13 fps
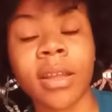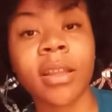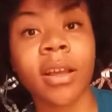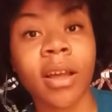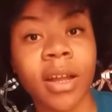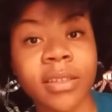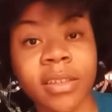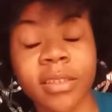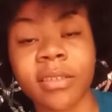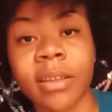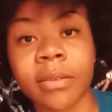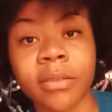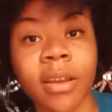In the context
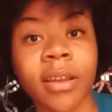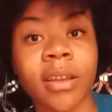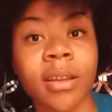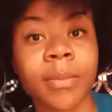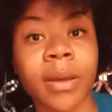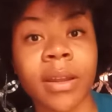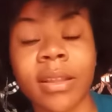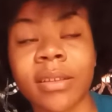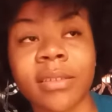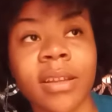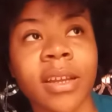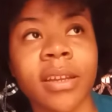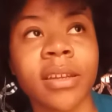that they were talking about it,
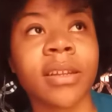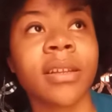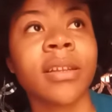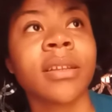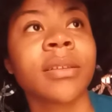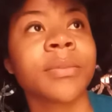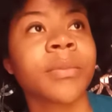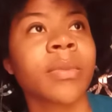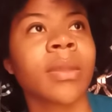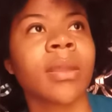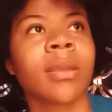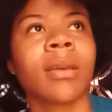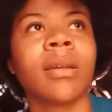that's not good.
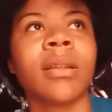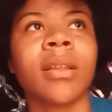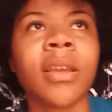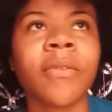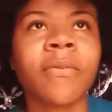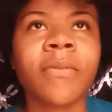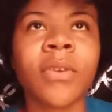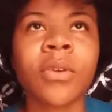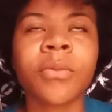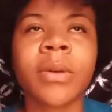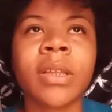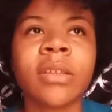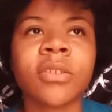If you're
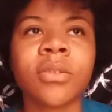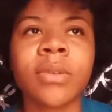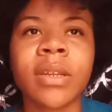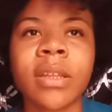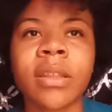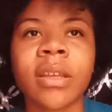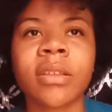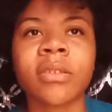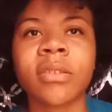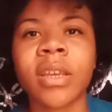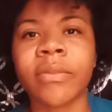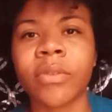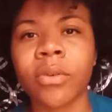willing to do anything to
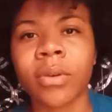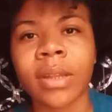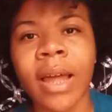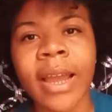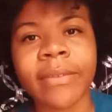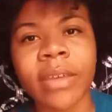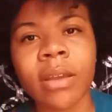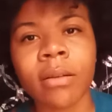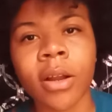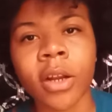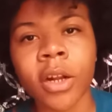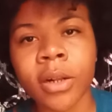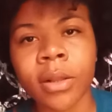save your life here
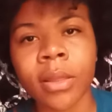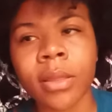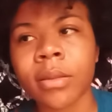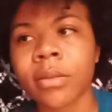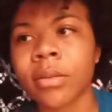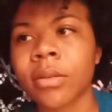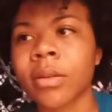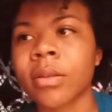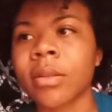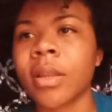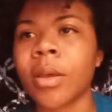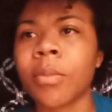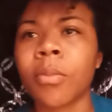on earth,
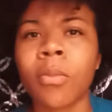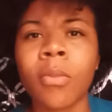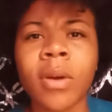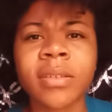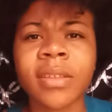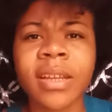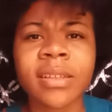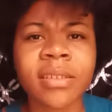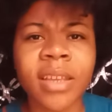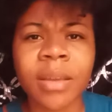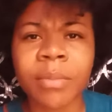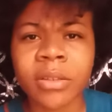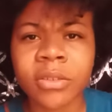then what's that to
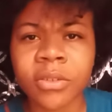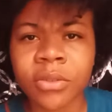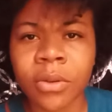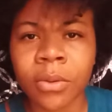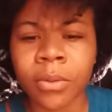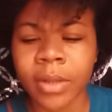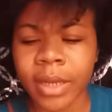say about your soul?